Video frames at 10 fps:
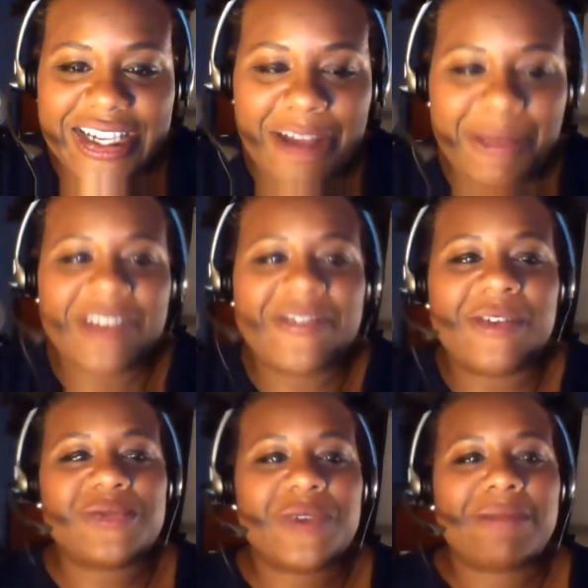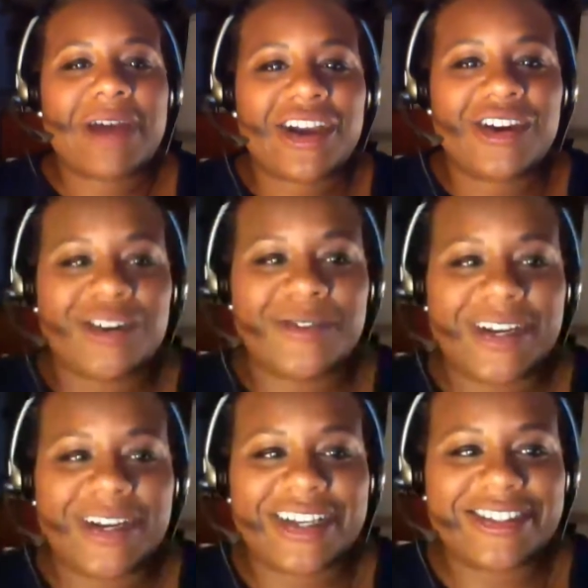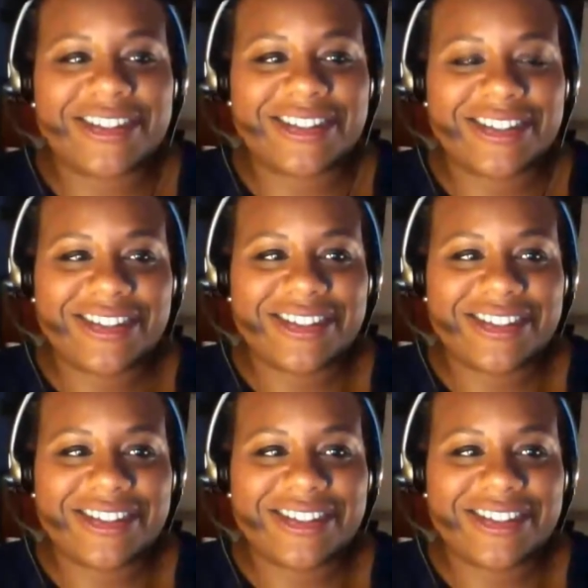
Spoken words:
I mean, if it was one of my girlfriends,